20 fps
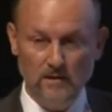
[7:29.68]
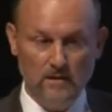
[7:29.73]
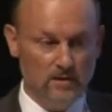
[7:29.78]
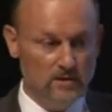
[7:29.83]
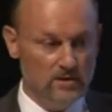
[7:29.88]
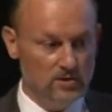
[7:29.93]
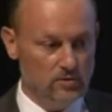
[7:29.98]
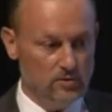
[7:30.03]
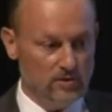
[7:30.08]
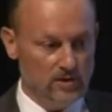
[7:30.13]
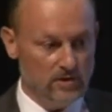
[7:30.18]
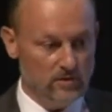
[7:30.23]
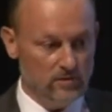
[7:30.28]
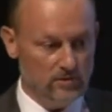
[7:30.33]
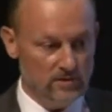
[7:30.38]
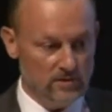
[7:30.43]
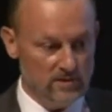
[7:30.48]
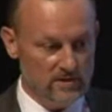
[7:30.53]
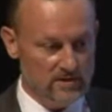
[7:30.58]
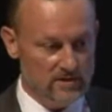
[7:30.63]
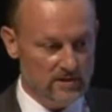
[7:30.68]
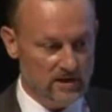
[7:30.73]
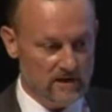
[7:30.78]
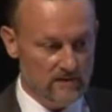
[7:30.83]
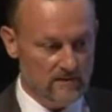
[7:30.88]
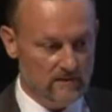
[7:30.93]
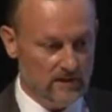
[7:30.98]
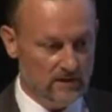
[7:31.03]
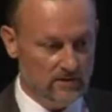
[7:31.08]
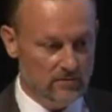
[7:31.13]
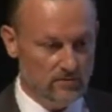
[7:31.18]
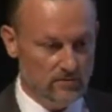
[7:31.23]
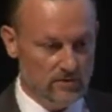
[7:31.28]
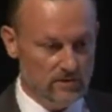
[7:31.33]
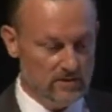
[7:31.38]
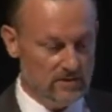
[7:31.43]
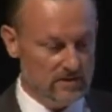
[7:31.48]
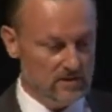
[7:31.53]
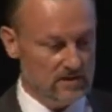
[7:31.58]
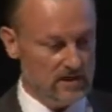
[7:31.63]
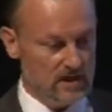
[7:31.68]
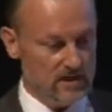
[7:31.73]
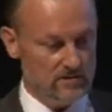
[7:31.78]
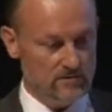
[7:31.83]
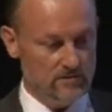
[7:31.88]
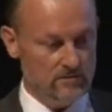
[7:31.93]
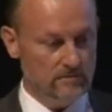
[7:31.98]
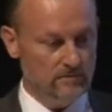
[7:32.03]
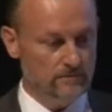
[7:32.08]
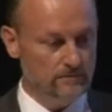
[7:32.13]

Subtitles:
So I thought it is relevant to this discussion.